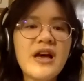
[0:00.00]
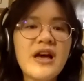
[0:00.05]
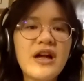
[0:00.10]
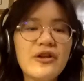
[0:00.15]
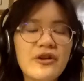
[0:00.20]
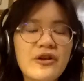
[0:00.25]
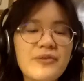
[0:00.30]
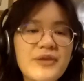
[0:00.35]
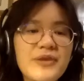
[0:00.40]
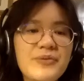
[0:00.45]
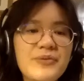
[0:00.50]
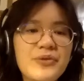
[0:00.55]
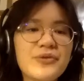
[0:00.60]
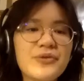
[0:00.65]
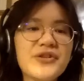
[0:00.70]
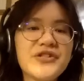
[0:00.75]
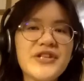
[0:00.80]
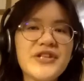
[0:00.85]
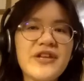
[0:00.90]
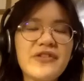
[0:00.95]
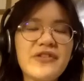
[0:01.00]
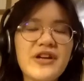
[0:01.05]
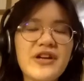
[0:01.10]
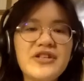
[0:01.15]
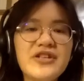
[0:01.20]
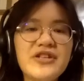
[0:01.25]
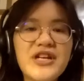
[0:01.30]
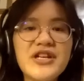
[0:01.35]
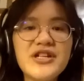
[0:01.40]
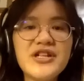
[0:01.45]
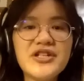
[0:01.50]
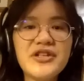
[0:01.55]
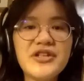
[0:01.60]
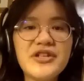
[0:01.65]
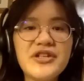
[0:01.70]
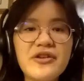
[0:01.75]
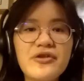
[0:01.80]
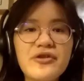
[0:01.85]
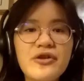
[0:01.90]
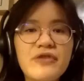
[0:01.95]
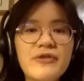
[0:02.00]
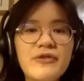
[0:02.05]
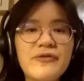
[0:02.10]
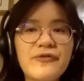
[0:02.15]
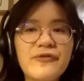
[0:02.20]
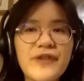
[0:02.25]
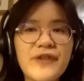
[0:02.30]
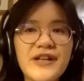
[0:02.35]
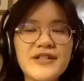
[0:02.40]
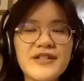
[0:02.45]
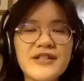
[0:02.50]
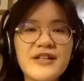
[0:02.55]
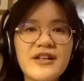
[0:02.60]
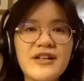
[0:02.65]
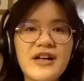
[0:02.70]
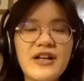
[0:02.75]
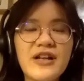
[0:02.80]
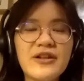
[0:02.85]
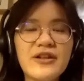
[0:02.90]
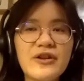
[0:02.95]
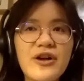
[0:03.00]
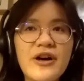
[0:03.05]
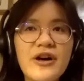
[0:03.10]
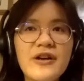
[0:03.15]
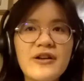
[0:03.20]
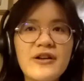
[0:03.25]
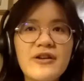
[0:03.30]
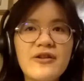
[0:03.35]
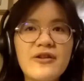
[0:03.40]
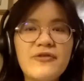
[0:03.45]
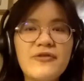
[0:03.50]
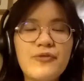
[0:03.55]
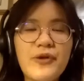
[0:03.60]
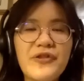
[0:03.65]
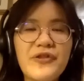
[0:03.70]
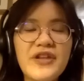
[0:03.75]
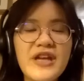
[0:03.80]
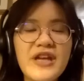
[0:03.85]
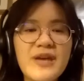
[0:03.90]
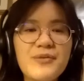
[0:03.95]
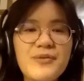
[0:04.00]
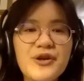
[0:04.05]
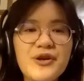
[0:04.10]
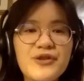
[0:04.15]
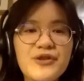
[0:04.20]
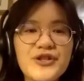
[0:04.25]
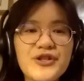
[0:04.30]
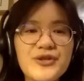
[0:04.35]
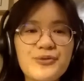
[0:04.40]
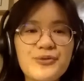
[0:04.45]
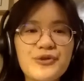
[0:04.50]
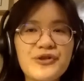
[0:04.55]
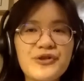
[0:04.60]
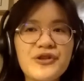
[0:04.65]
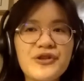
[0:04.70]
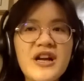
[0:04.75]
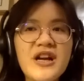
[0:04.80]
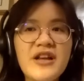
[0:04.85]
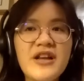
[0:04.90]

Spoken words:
a lot of people were saying that Yiddish theater reflected a lot of what the immigrants were